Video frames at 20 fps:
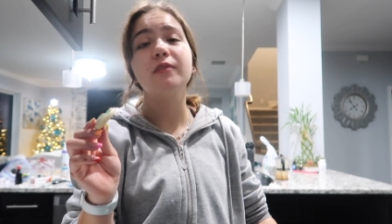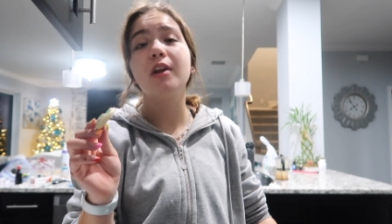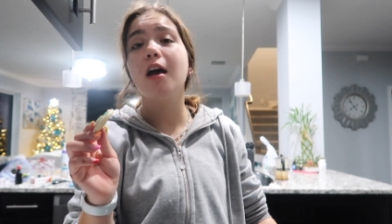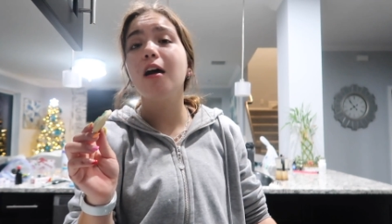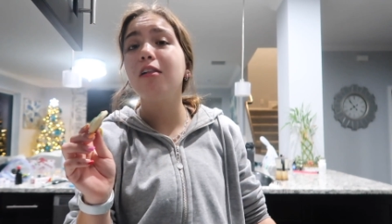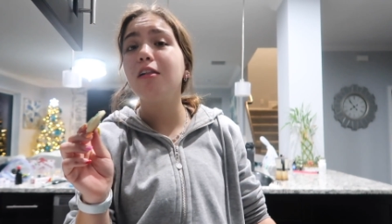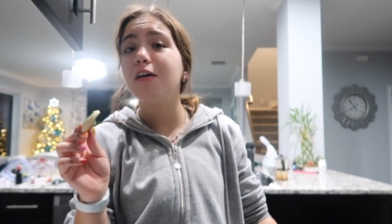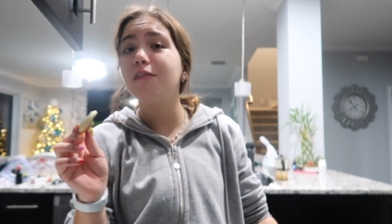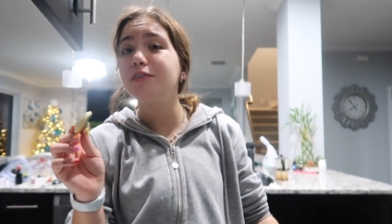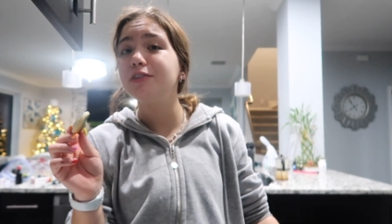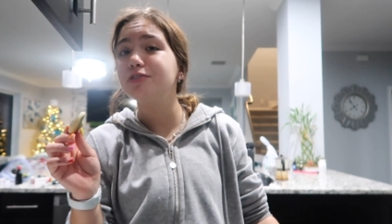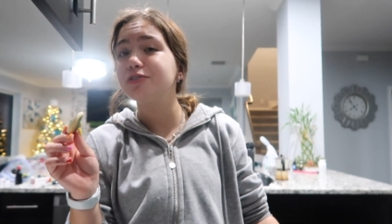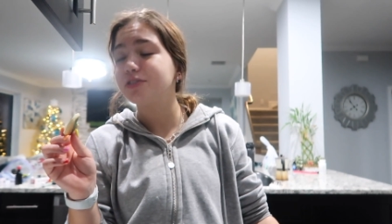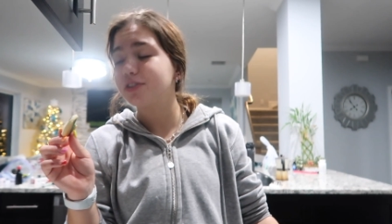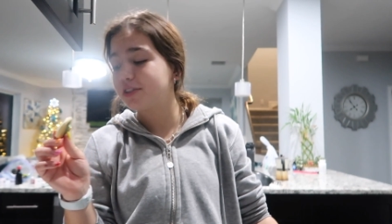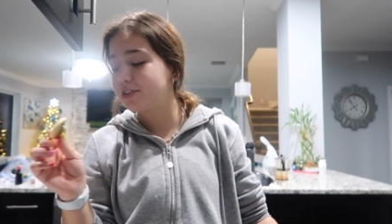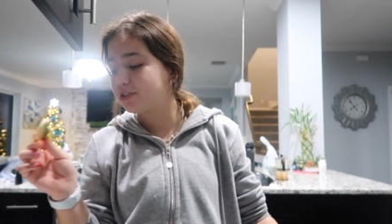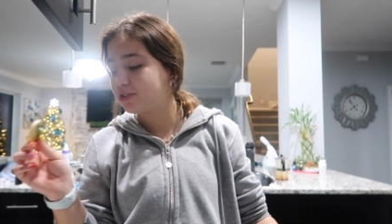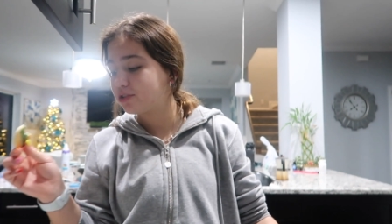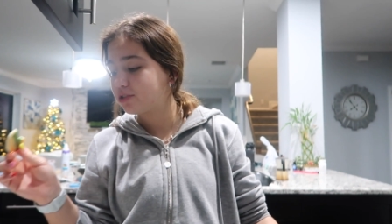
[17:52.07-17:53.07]
I love these
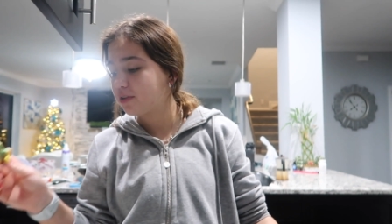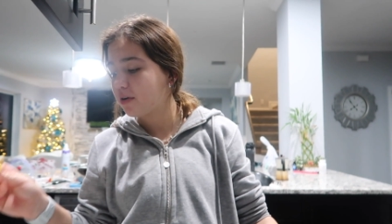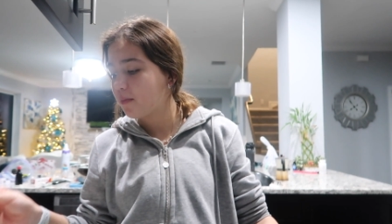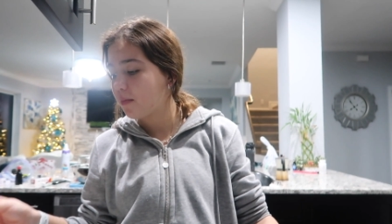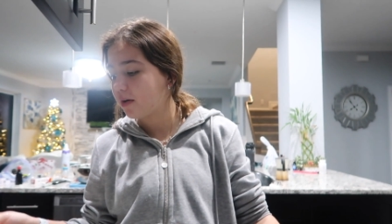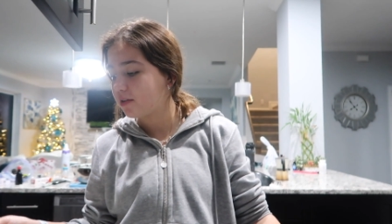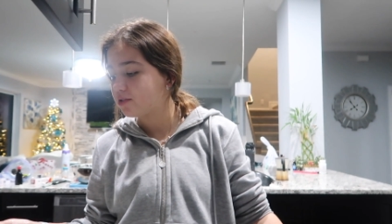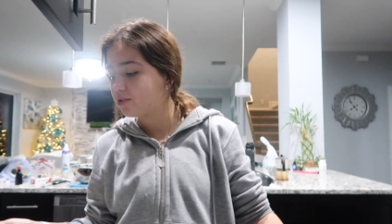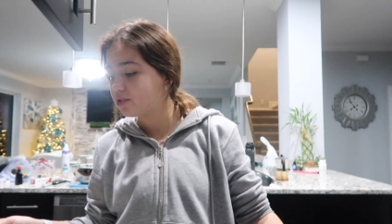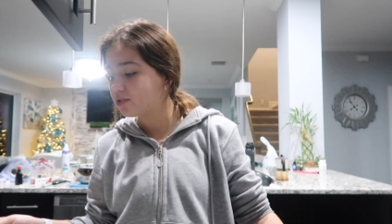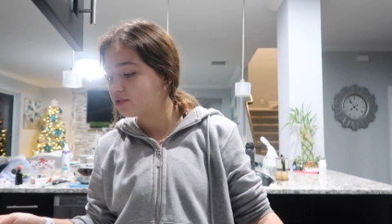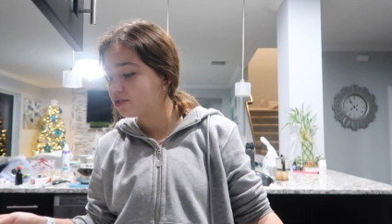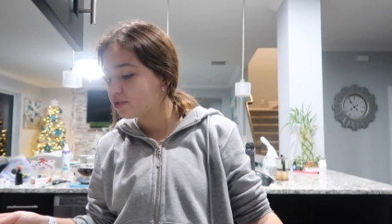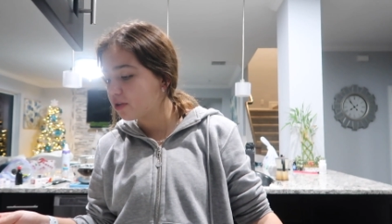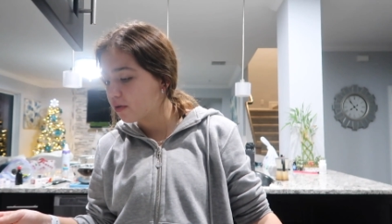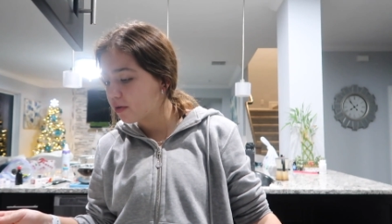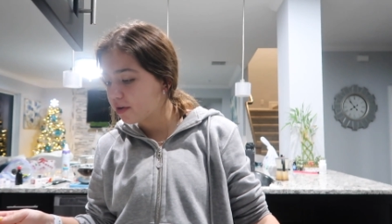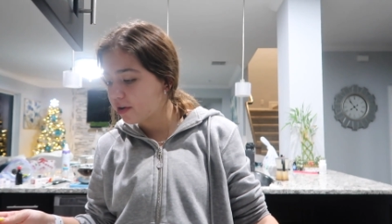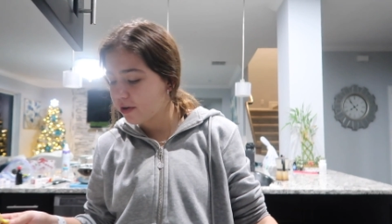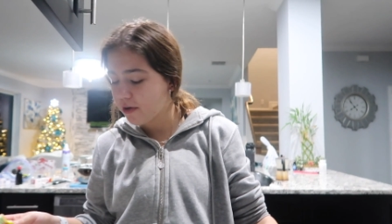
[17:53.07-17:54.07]
cookies so much. They're
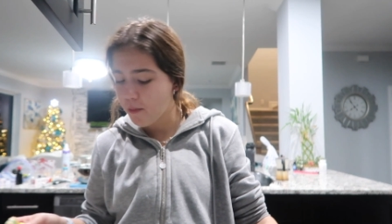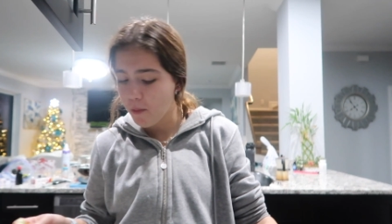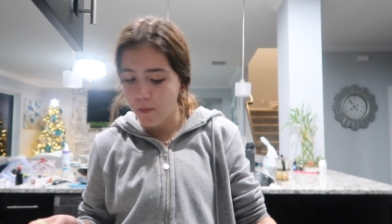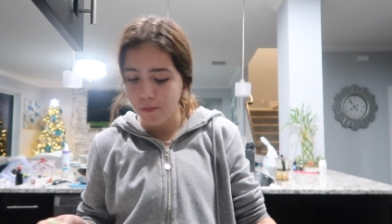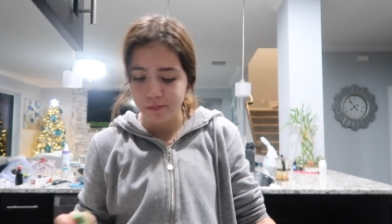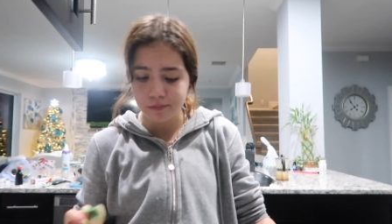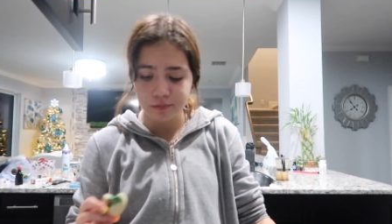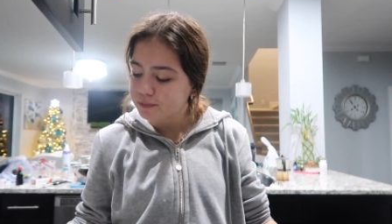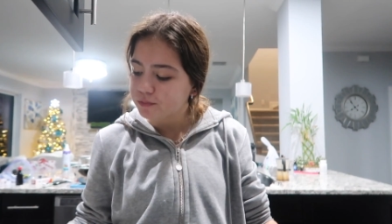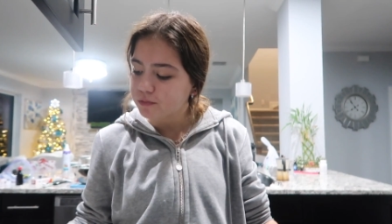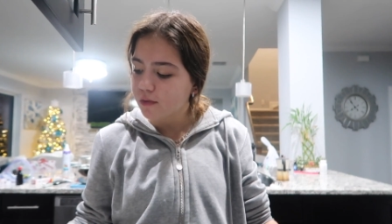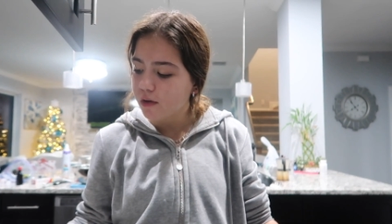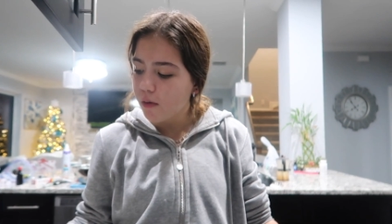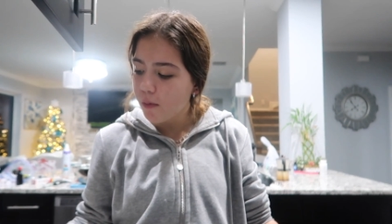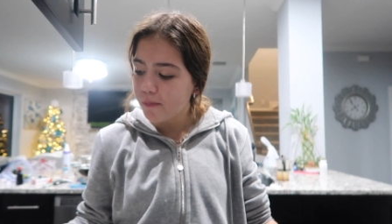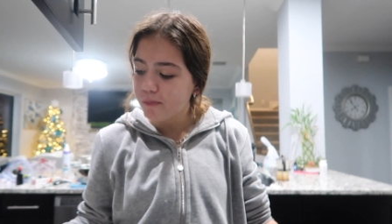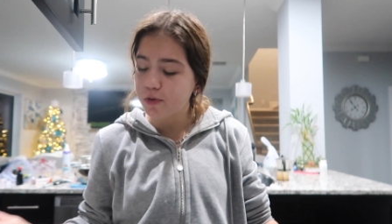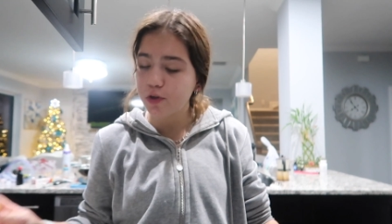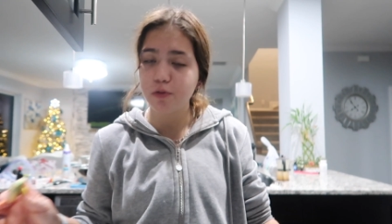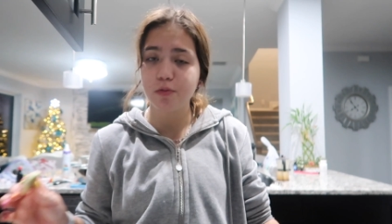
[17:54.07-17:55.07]
so cute.
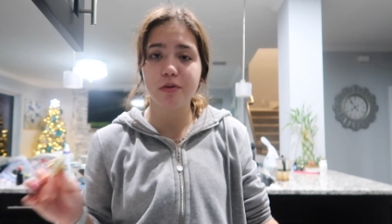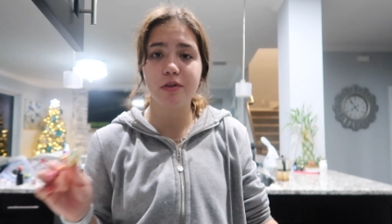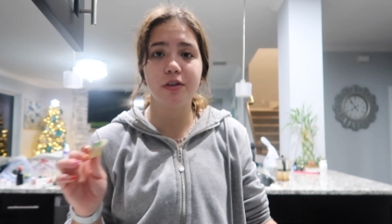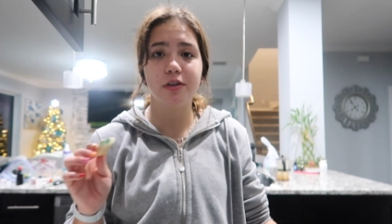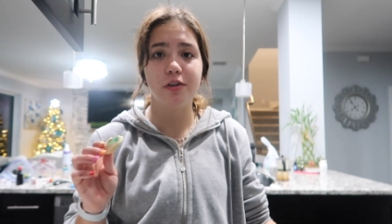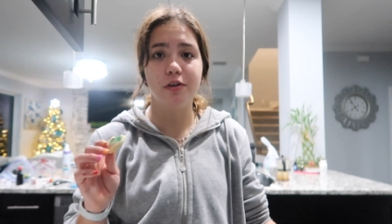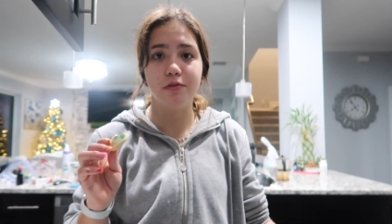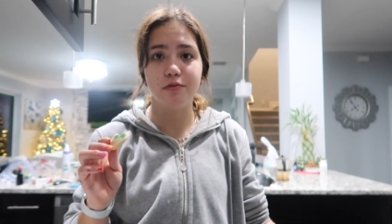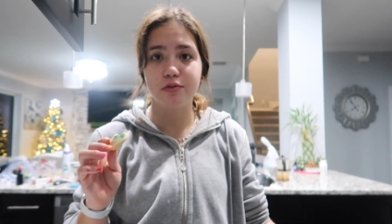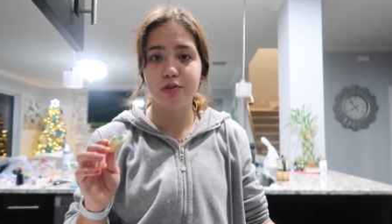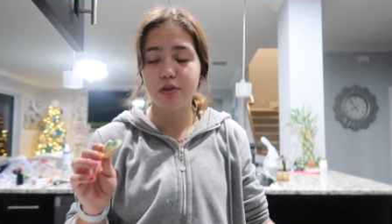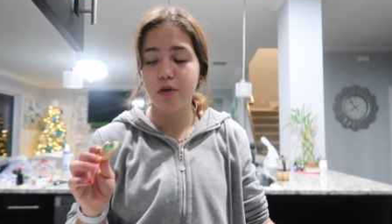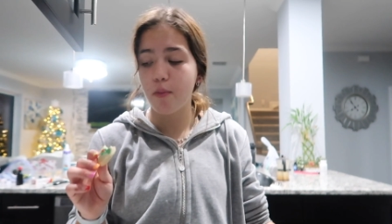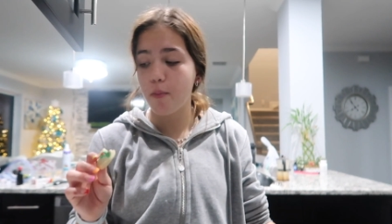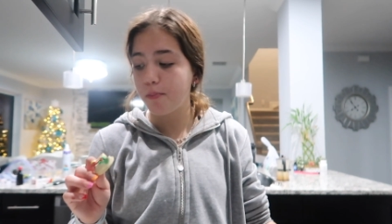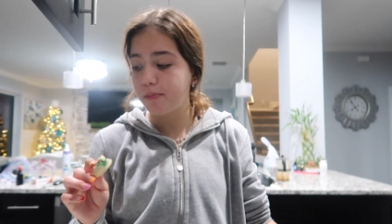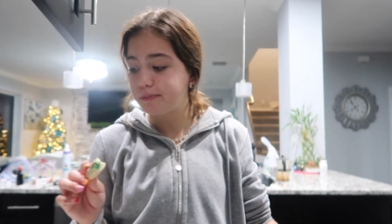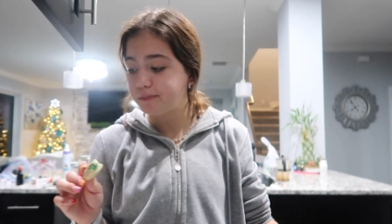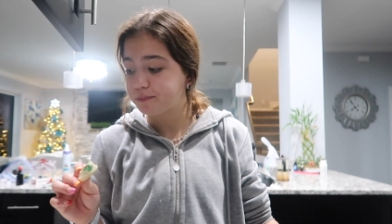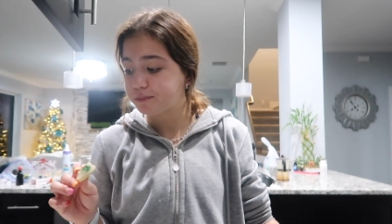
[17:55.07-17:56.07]
They're really cute.
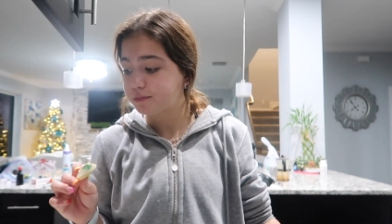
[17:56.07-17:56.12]
So